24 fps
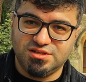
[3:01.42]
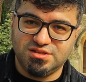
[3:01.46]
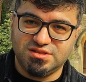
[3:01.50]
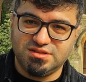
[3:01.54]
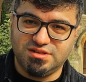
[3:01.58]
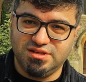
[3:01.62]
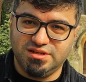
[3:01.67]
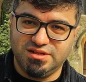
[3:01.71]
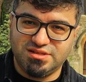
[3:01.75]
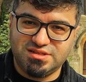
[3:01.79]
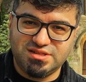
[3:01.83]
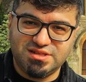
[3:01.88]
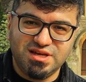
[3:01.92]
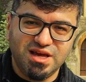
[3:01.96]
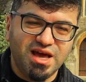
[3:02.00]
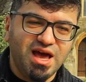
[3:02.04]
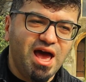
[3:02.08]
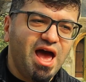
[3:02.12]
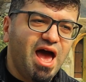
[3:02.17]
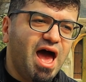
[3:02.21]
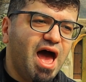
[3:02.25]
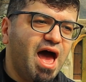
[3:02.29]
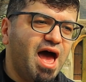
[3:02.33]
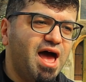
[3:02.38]
as this
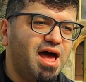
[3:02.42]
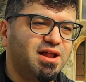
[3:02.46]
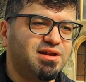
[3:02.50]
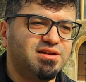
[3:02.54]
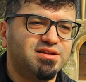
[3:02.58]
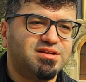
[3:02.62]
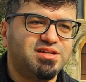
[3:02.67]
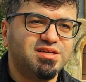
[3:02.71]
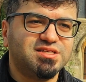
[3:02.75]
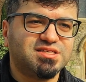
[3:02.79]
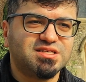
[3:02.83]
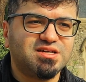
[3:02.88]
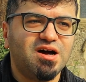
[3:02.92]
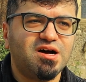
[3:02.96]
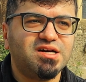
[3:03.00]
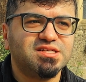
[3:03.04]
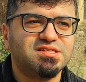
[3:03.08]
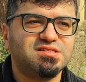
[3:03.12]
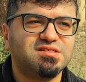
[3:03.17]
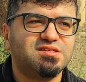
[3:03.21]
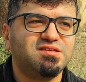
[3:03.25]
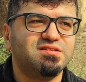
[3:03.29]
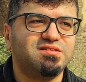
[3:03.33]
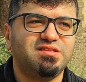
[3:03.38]
and
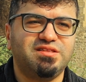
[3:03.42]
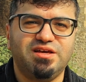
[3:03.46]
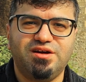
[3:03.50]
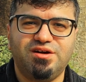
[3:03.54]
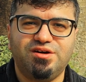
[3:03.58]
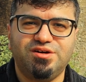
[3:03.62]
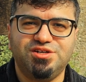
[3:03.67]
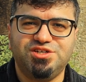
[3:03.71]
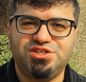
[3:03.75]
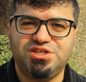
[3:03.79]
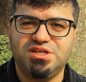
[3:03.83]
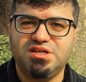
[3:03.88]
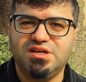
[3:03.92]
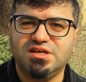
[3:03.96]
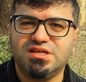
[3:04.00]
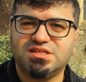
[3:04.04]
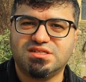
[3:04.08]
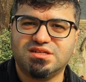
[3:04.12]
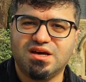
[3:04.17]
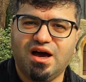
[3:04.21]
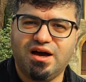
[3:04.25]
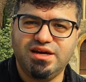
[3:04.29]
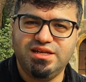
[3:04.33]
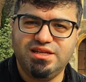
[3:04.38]
discussed their
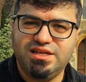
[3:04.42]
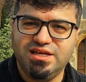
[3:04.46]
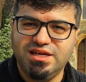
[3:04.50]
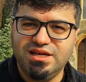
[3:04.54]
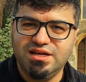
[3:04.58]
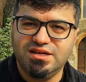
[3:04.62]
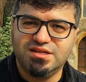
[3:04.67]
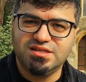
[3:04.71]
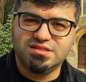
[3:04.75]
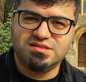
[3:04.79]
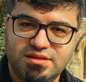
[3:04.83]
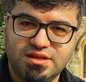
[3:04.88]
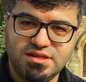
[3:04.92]
genius ideas.